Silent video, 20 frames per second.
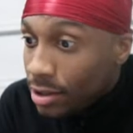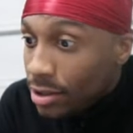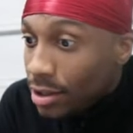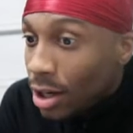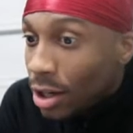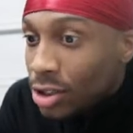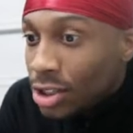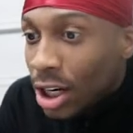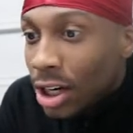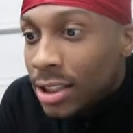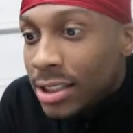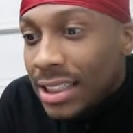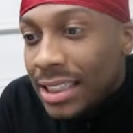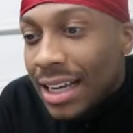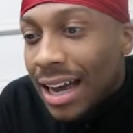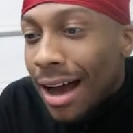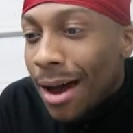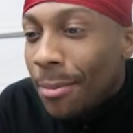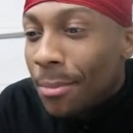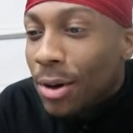Y'all jersey
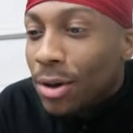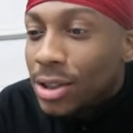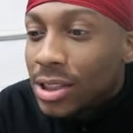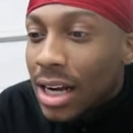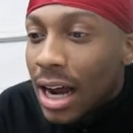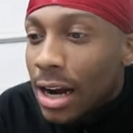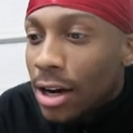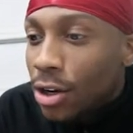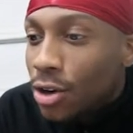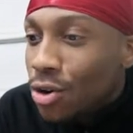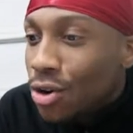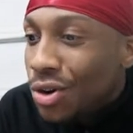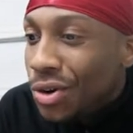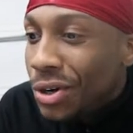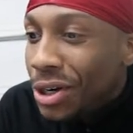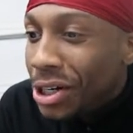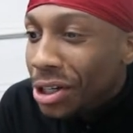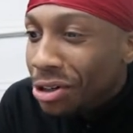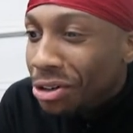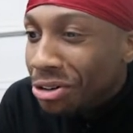combo's kind of
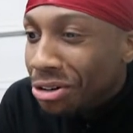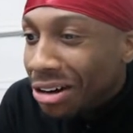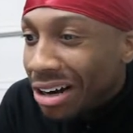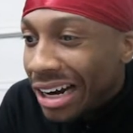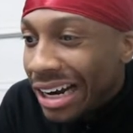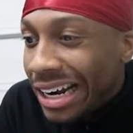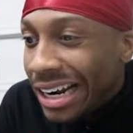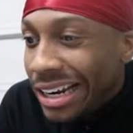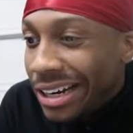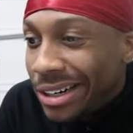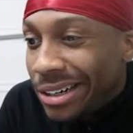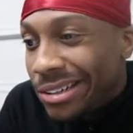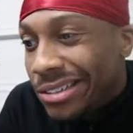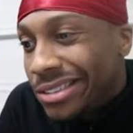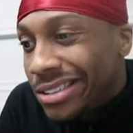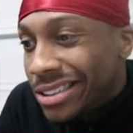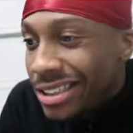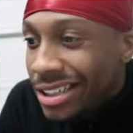cool. A little green.